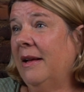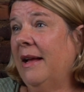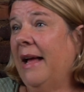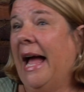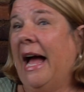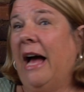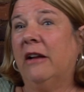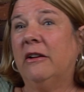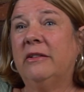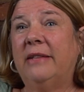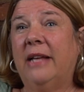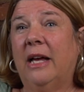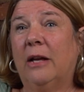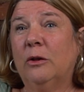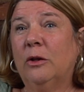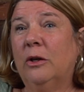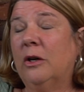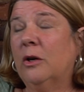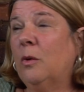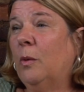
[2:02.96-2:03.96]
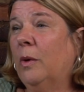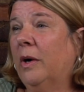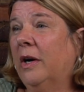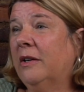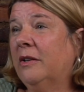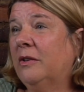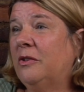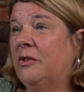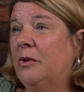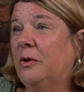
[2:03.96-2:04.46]
How does that look? Where
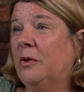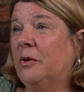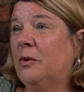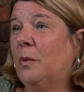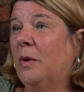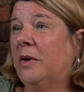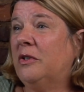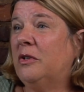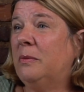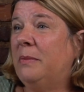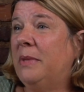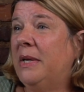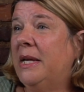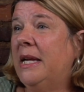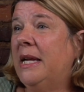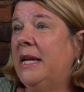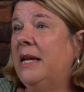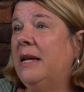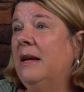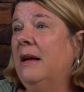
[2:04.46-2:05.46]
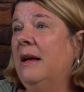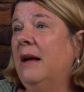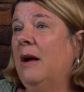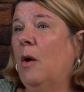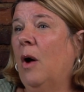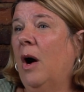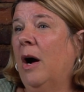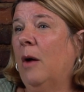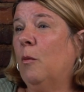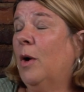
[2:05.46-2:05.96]
do students want to be?
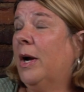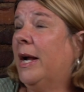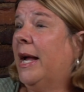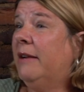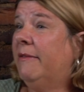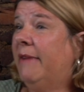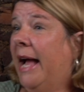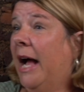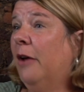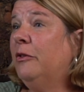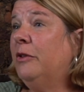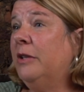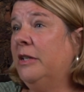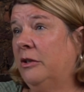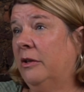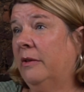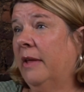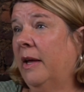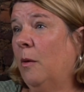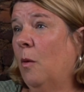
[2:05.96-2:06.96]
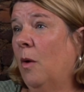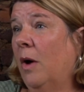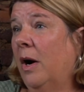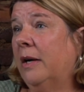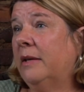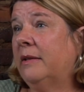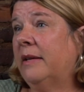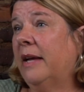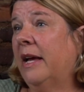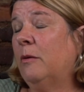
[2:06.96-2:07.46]
What kind of housing do they
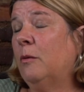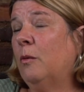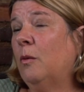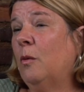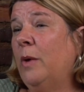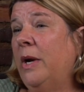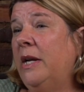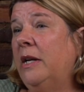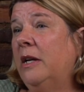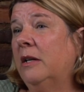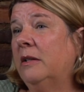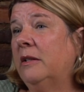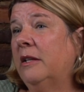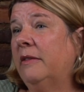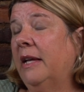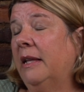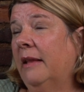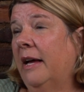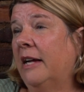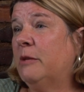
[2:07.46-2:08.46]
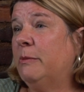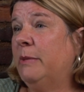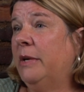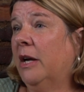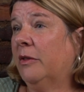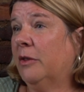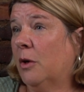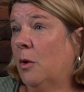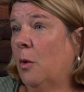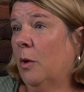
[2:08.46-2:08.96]
want? And we know that they like to be
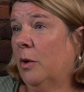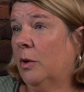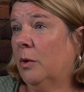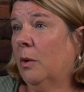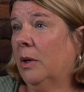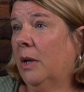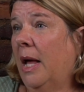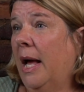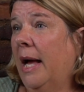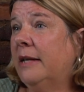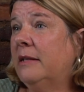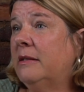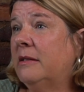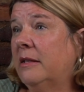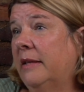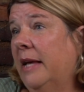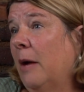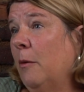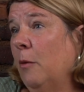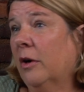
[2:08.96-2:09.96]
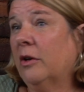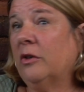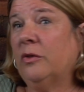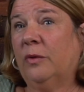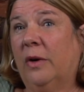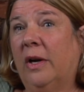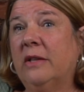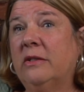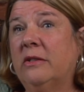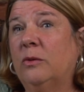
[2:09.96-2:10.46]
on the corridor lines, and that works
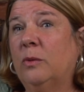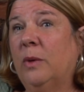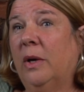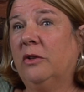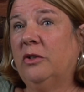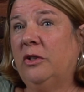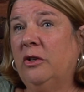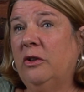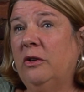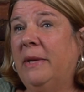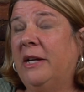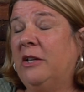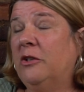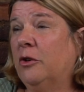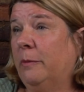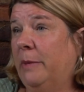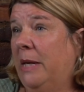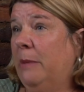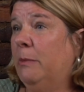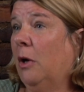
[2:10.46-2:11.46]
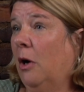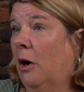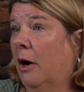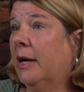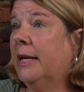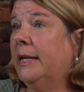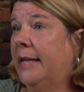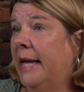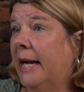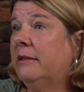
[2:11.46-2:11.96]
for us as well, too, to make sure people are
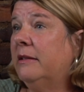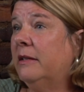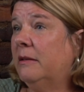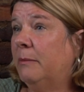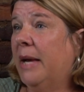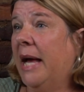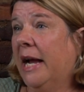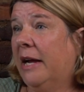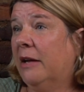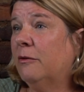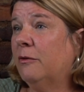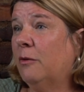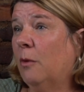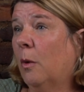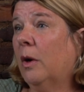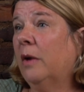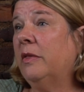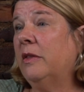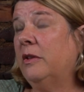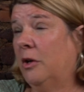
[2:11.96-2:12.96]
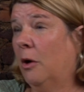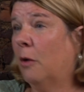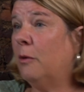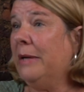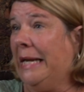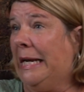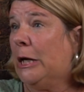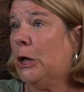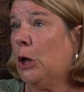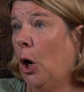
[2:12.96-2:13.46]
connected back and forth and don't
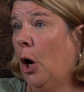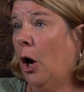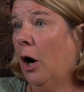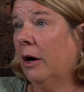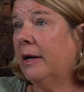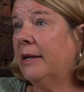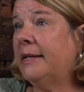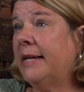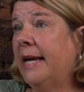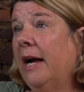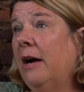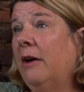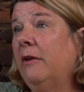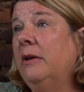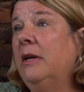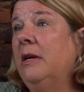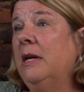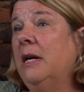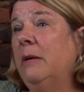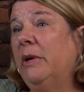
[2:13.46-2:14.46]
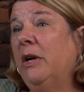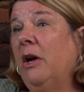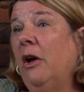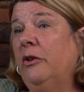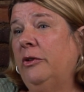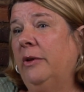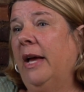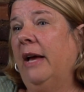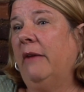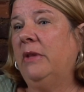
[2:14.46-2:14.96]
need a car in town, but
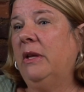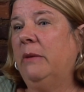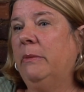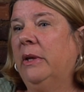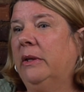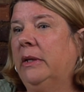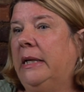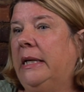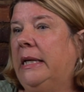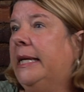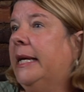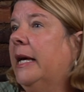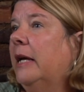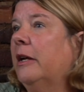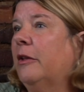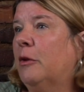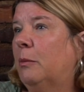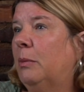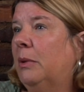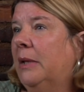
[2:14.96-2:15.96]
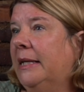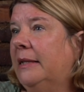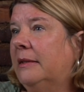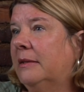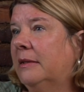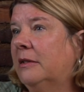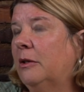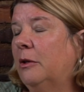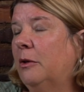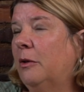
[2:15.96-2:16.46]
also have the ability to get other
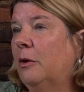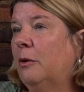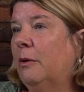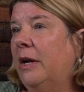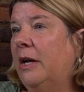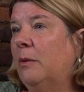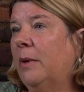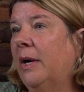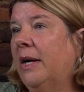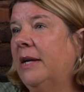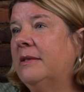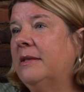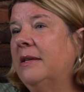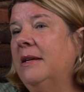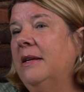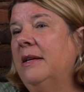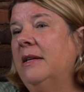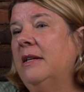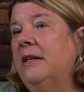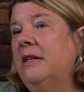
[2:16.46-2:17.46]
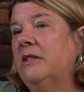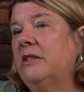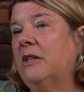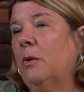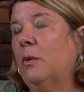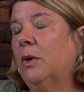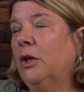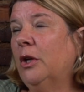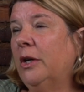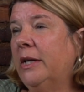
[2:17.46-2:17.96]
places through the greenways. So
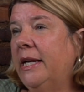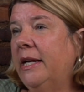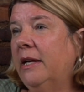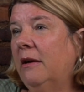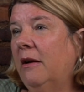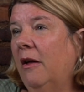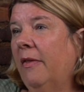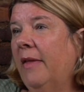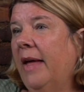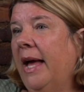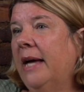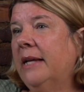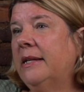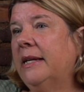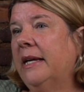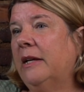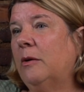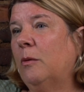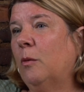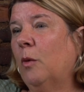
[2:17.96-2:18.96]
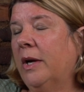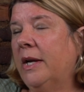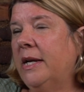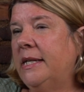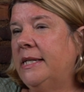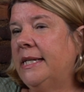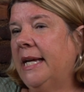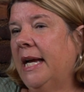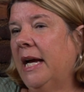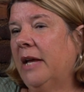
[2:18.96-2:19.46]
we're looking at all that and working
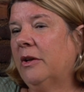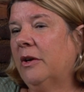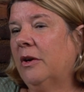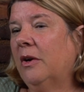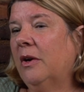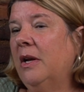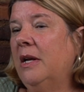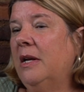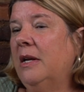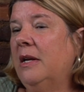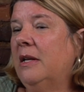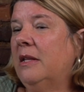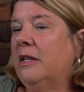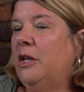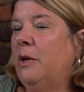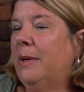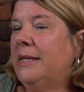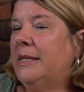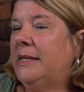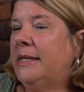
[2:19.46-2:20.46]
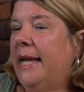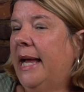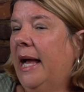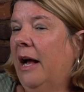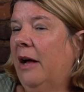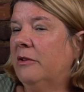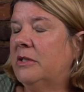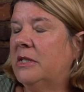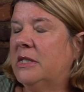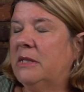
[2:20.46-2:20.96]
together. UNC
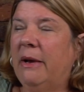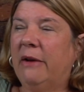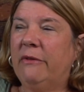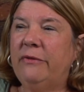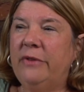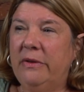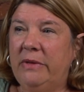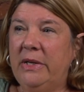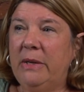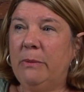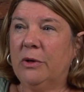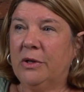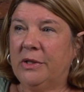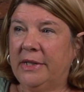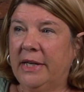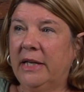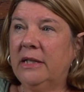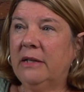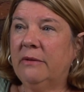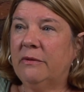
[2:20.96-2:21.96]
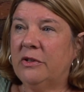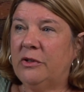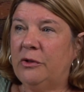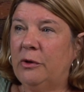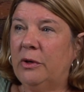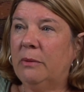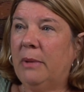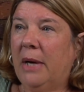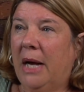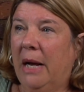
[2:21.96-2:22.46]
houses about 50% of the
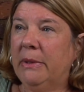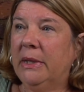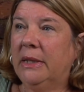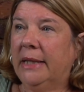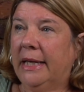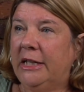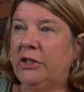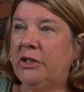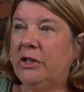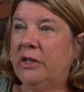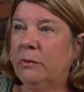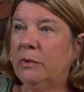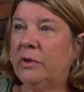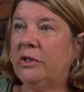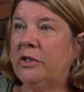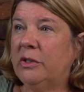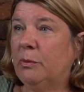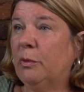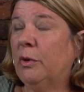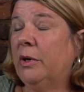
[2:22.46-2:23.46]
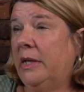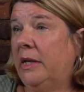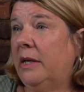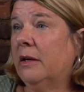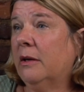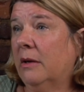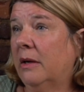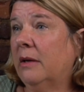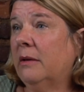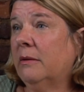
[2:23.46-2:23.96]
student population, which is
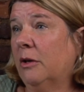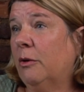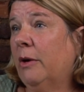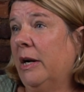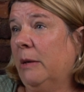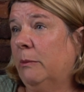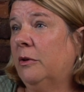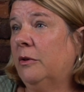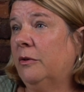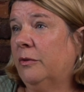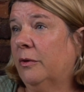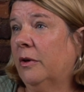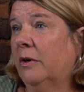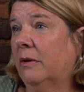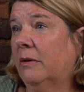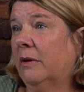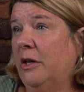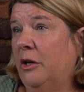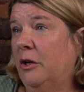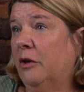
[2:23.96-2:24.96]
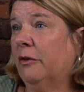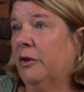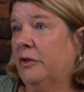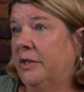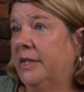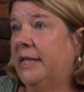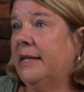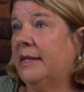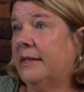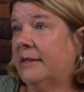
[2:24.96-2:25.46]
pretty incredible for a
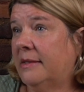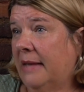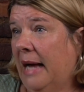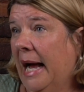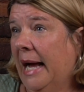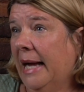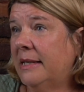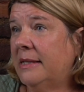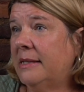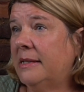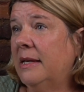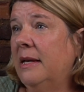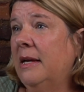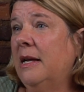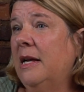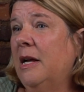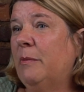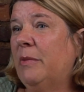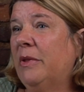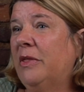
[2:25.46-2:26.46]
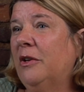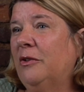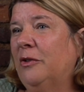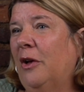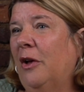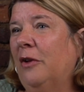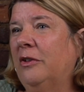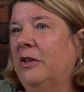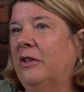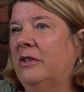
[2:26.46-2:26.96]
university its size. But there's
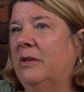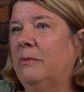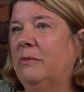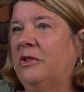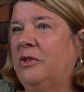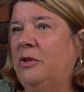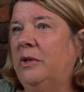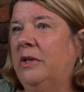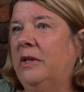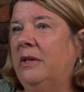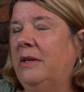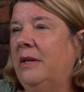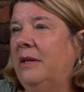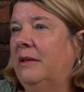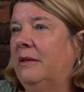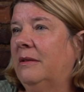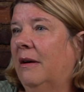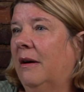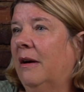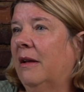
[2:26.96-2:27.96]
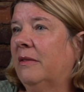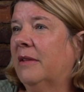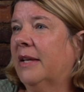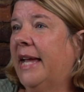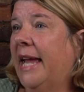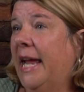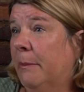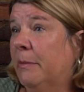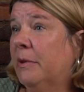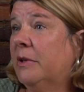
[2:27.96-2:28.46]
also some student needs on the
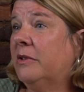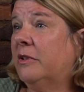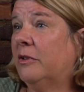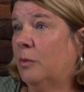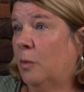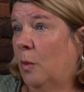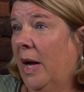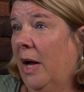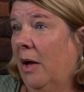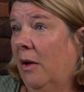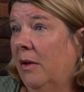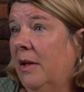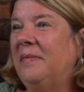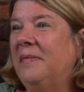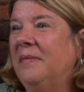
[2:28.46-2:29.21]
campus as well.